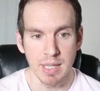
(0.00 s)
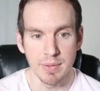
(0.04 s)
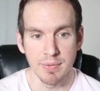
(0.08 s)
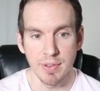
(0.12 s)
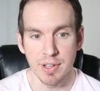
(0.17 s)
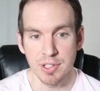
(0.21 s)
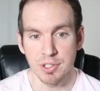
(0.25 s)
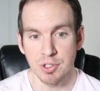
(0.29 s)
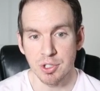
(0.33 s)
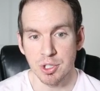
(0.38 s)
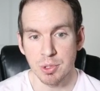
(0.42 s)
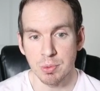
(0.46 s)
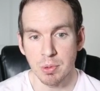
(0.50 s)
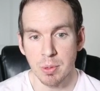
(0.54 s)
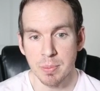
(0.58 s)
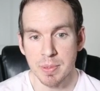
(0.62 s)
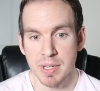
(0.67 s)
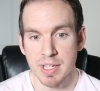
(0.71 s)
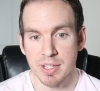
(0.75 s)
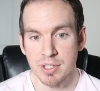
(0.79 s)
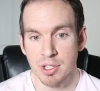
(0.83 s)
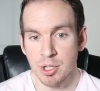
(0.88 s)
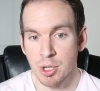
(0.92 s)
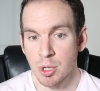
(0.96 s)
Investors will
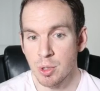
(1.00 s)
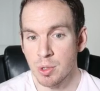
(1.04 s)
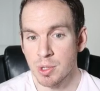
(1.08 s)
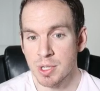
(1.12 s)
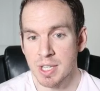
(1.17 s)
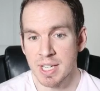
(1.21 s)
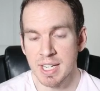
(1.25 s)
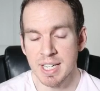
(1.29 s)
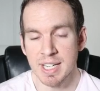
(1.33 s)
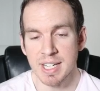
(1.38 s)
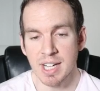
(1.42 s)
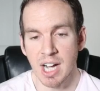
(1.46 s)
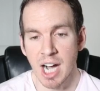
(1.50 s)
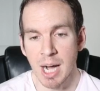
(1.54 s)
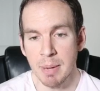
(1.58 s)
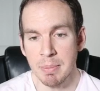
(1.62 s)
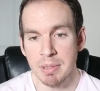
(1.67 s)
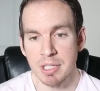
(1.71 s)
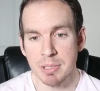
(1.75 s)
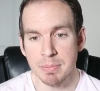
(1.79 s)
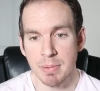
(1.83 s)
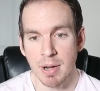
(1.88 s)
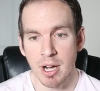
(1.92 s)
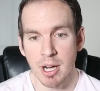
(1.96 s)
be attuned to any
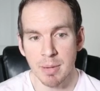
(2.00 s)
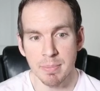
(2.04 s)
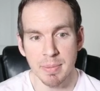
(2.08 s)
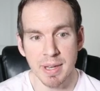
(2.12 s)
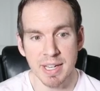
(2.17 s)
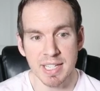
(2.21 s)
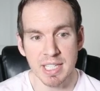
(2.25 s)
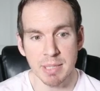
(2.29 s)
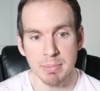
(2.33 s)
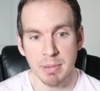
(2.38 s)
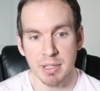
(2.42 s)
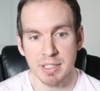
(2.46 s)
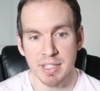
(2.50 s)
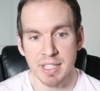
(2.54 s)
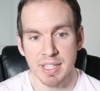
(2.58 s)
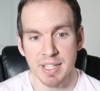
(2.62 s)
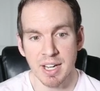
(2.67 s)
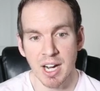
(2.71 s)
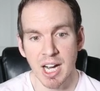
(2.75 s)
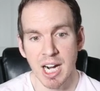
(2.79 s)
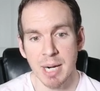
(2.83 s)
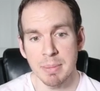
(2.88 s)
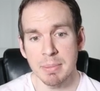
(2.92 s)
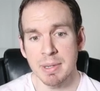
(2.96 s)
comments Powell makes about the
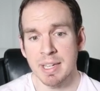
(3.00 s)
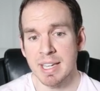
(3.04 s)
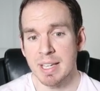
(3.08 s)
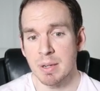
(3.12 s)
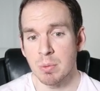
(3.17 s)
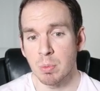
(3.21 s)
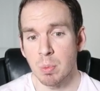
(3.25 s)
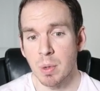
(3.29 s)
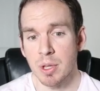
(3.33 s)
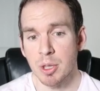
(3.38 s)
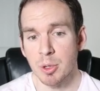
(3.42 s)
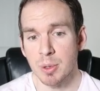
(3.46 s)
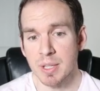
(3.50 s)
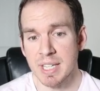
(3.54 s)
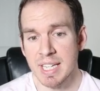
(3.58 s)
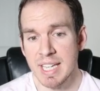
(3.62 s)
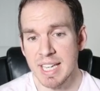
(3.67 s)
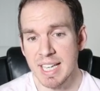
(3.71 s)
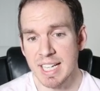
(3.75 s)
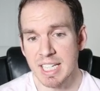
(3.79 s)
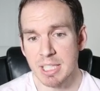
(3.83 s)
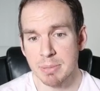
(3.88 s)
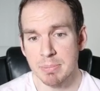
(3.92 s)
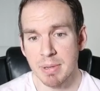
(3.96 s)
economy and whether
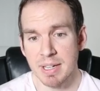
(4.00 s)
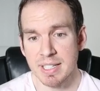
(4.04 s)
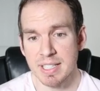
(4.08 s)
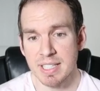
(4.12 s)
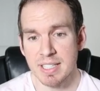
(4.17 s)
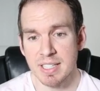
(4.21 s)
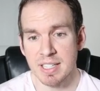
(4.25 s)
he expects